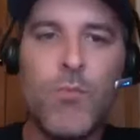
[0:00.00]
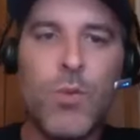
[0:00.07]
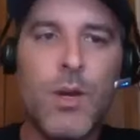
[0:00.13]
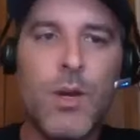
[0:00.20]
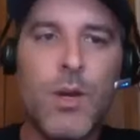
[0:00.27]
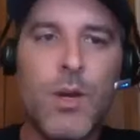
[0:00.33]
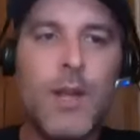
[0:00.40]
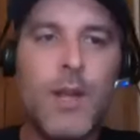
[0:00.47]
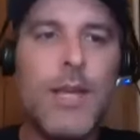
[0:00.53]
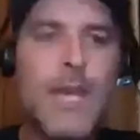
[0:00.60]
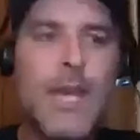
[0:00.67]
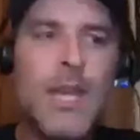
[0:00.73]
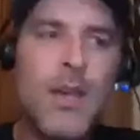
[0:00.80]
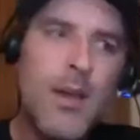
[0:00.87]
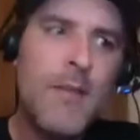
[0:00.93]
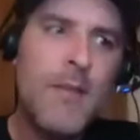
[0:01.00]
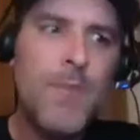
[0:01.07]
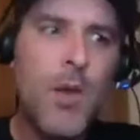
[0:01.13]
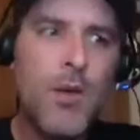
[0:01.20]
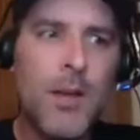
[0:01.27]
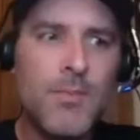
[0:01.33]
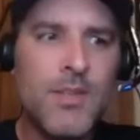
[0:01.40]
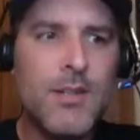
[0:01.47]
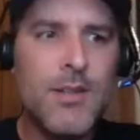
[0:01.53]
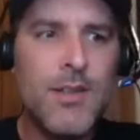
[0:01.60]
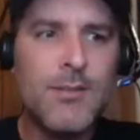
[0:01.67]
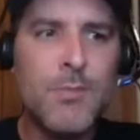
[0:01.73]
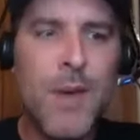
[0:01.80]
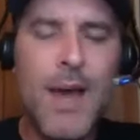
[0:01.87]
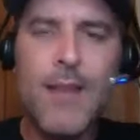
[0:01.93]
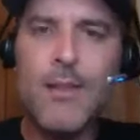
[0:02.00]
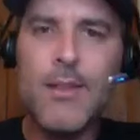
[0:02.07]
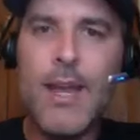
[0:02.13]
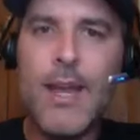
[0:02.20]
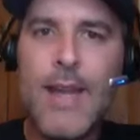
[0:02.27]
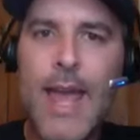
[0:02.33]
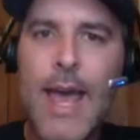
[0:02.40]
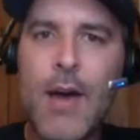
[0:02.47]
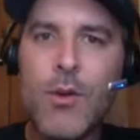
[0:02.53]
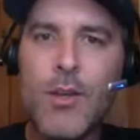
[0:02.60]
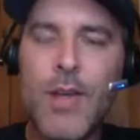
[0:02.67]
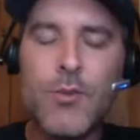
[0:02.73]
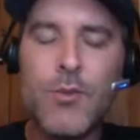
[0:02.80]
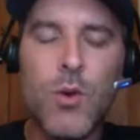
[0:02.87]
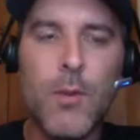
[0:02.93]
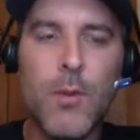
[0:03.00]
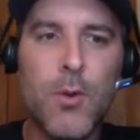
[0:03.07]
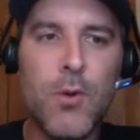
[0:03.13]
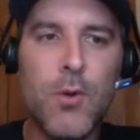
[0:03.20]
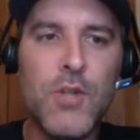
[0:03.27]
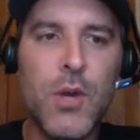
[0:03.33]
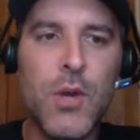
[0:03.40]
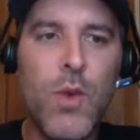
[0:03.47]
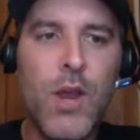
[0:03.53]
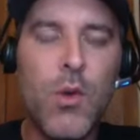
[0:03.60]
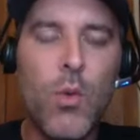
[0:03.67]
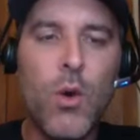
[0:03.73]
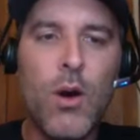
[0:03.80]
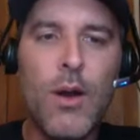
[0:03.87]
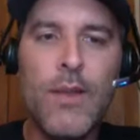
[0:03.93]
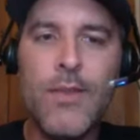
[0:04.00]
but it, it really you know, comes into the spotlight now as we're approaching